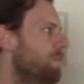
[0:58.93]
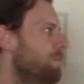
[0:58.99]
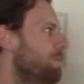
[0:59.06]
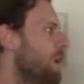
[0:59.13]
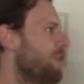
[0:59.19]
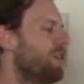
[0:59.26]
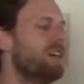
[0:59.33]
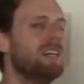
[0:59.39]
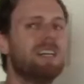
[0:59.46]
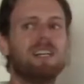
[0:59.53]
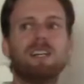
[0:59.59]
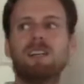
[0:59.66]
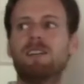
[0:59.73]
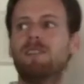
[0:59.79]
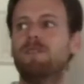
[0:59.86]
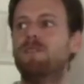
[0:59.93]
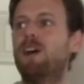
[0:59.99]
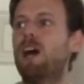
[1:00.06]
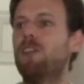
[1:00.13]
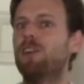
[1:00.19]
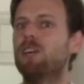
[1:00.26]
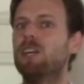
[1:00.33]
Mother?
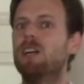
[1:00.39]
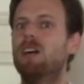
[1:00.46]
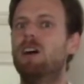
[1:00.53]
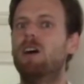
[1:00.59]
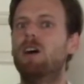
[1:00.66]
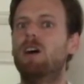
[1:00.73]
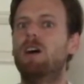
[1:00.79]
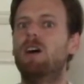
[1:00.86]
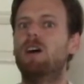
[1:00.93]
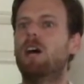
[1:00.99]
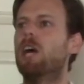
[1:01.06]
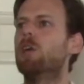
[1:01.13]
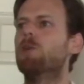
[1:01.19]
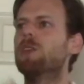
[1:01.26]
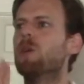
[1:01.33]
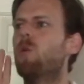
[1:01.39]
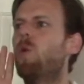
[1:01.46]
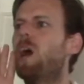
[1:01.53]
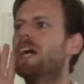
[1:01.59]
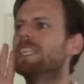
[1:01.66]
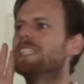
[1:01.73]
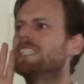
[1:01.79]
Father? Are you in the
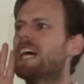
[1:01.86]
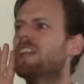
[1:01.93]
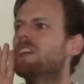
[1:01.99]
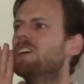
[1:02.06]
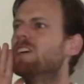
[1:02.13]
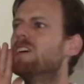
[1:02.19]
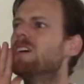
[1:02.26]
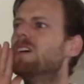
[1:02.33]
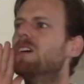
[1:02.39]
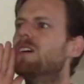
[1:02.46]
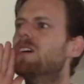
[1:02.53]
wine cellar?